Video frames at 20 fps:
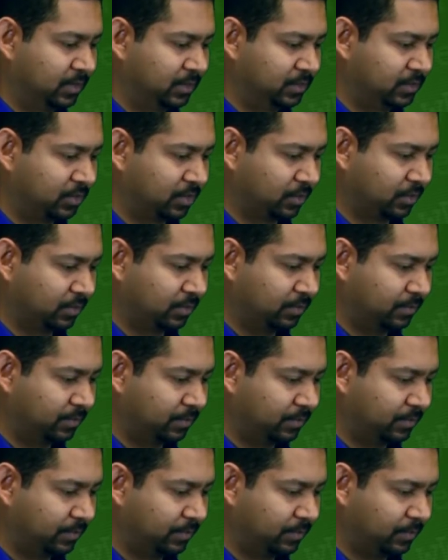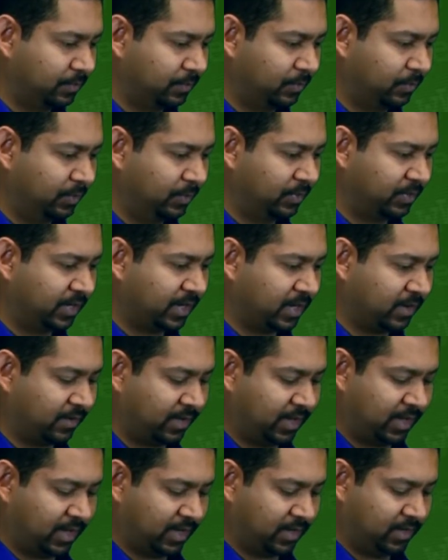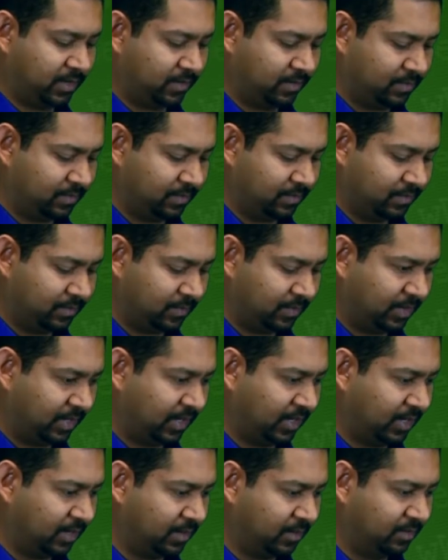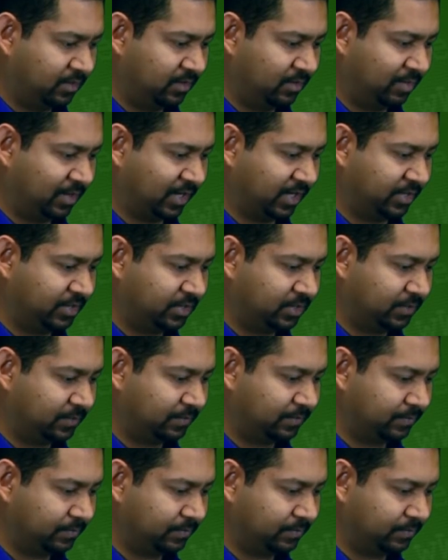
So we will now add a header to the page.